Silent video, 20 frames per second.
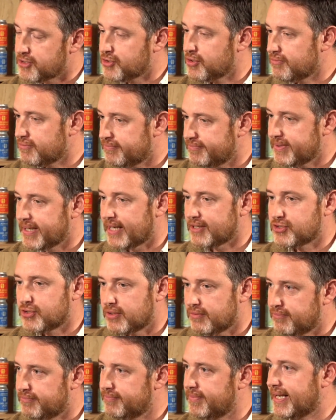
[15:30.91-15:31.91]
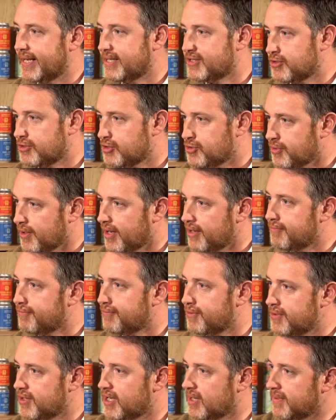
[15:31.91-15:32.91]
sort of dried
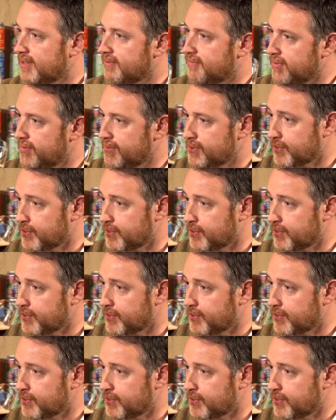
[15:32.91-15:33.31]
fruit coming through as